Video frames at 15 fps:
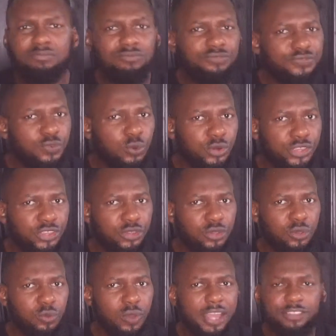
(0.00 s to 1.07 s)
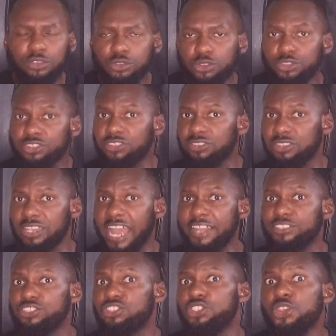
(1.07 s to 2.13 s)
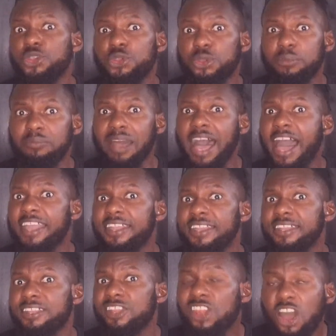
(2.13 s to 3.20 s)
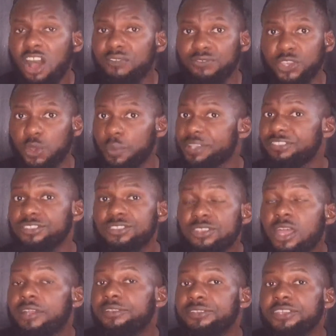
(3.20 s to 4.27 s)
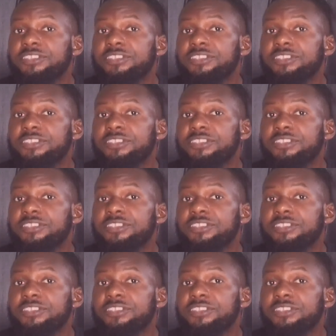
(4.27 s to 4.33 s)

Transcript: for you, and you just assume I love you. It's not